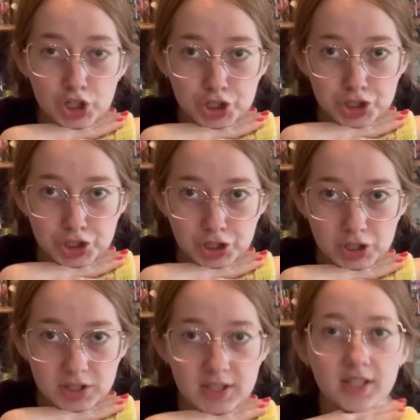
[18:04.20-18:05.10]

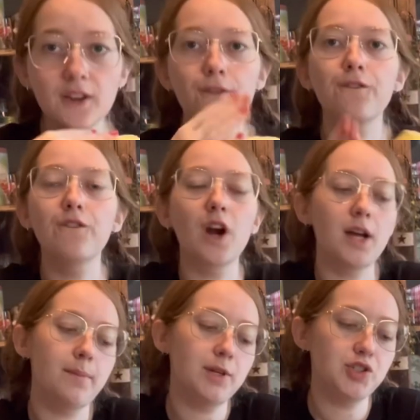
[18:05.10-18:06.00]
shirts
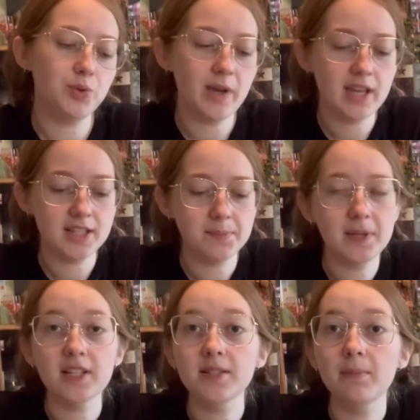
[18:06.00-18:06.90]
from Joann's
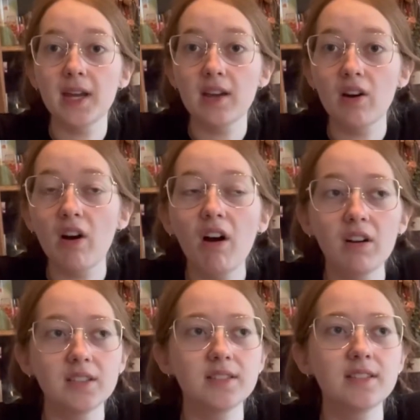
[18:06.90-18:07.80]
because my
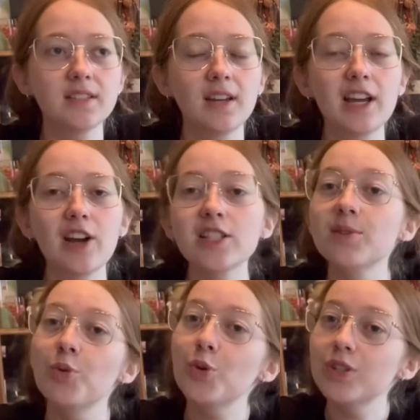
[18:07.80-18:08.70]
aunt got
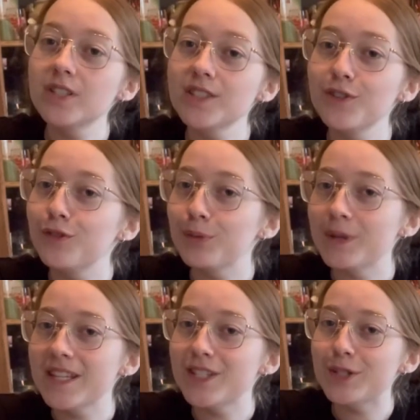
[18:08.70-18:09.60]
some orders for
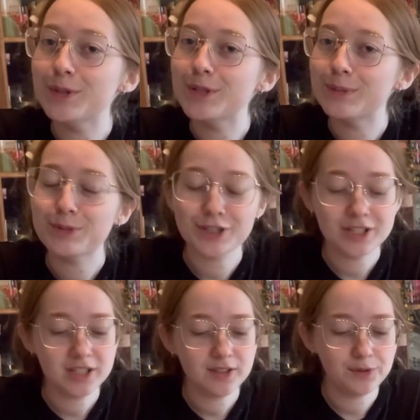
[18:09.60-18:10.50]
me to do some
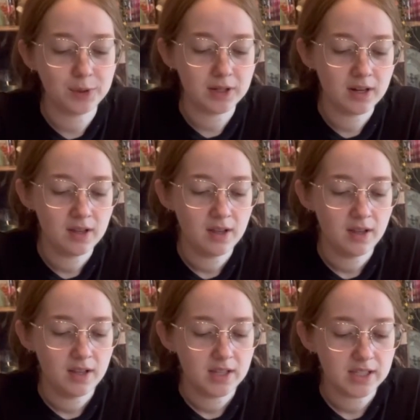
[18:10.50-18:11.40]
shirts for
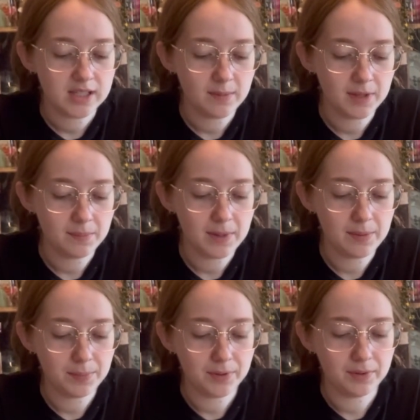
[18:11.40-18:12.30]
some of the
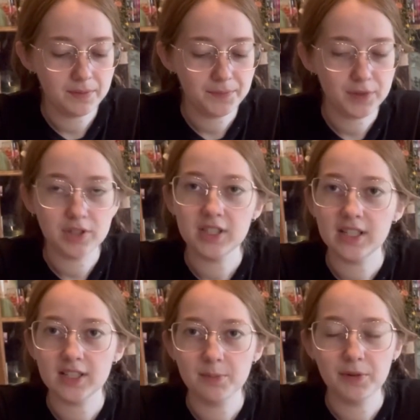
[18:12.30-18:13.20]
people, or
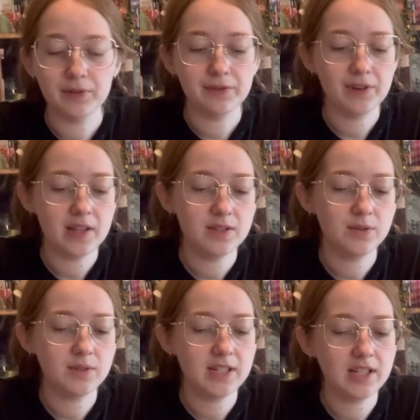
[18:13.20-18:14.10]
like some of her friends
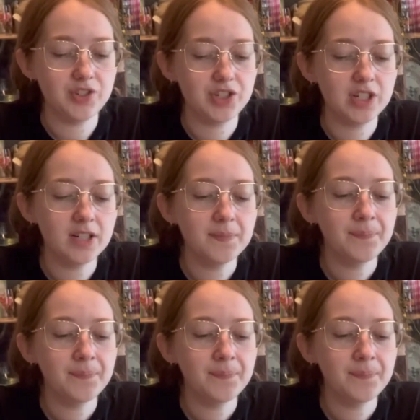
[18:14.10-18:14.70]
on Tangier,